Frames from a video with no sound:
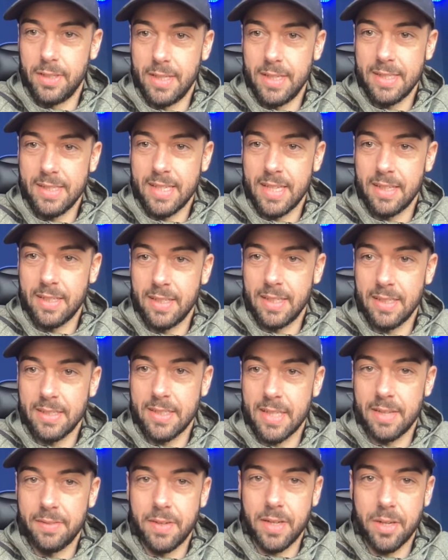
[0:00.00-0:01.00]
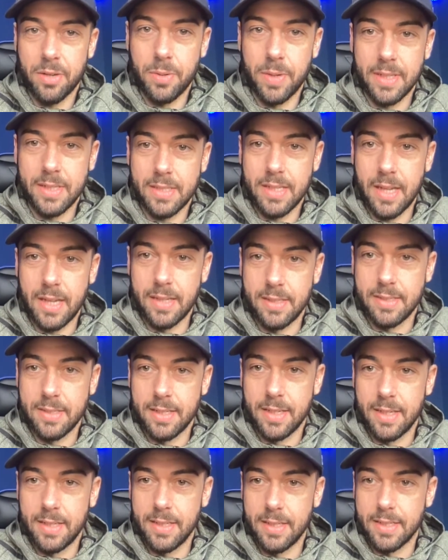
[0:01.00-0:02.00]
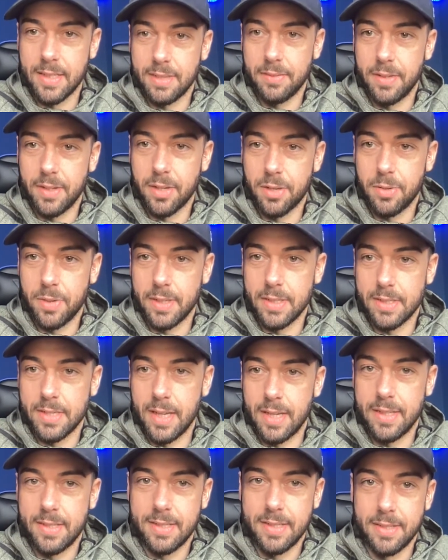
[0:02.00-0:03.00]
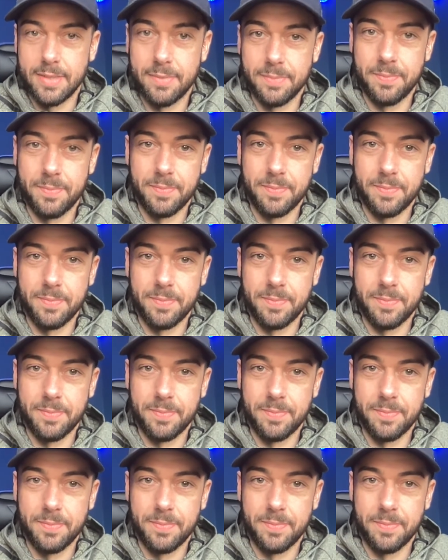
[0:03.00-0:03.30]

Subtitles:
Let's give it a quick test. Yeah, let's give it a quick test.